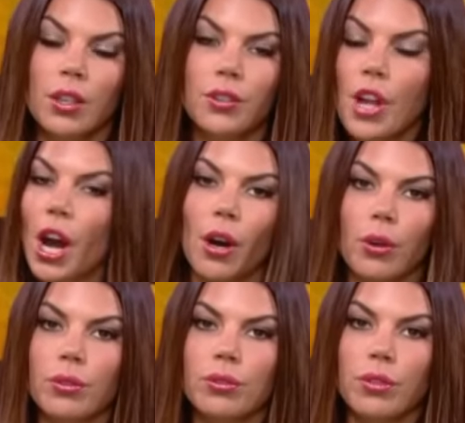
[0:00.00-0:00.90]

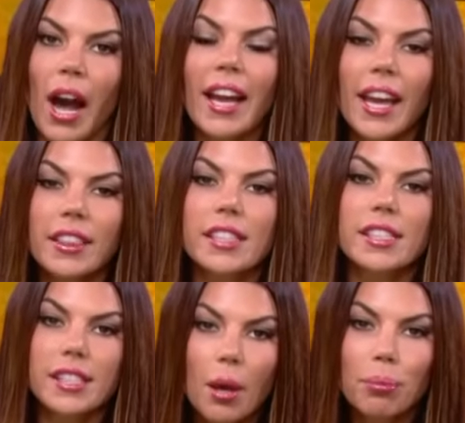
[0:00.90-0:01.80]
No. I hate that
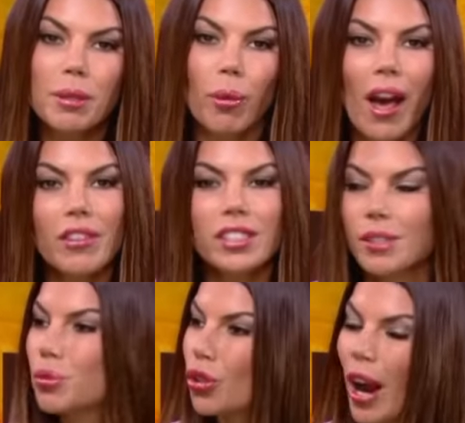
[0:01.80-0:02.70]
some people haven't
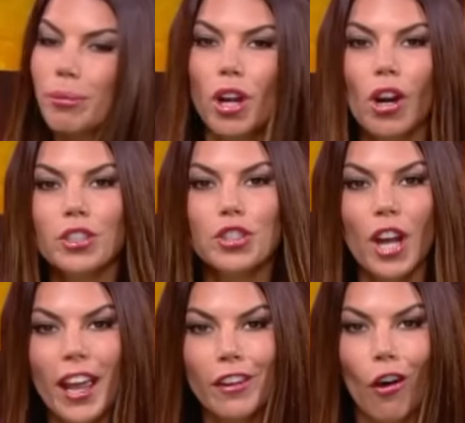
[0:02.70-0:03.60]
subscribed to our
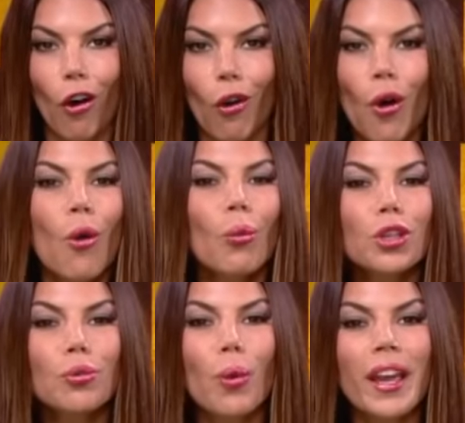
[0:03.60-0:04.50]
channel. What are
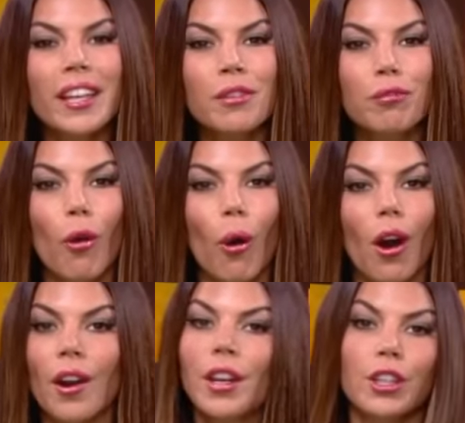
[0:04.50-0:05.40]
you waiting
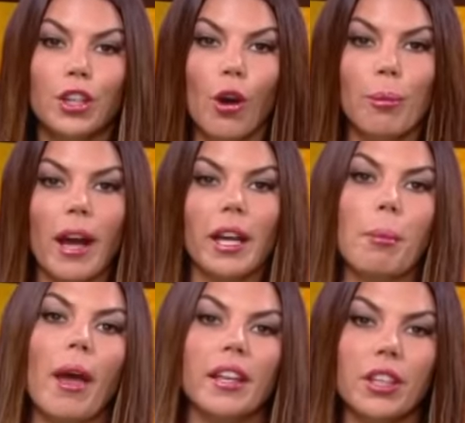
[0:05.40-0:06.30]
for? You know, I'm not going
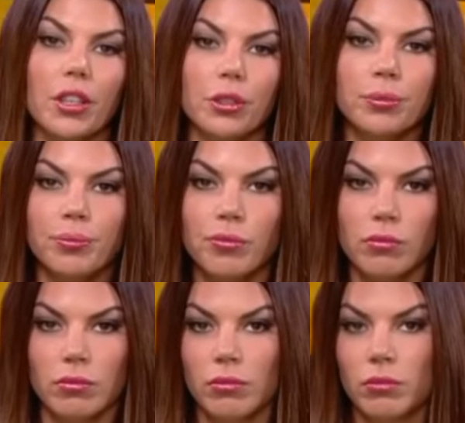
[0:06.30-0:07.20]
to beg you.
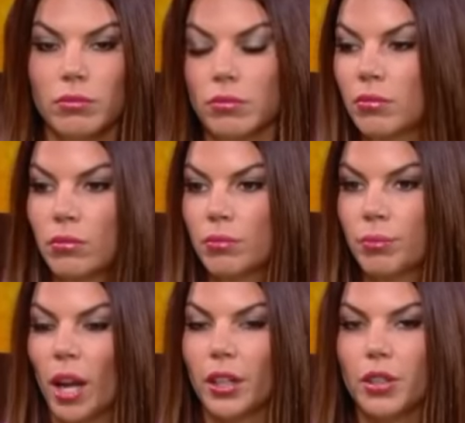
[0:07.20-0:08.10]

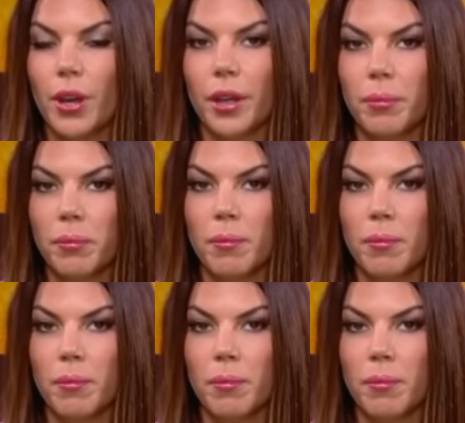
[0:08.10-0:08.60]
I'm not going to do it.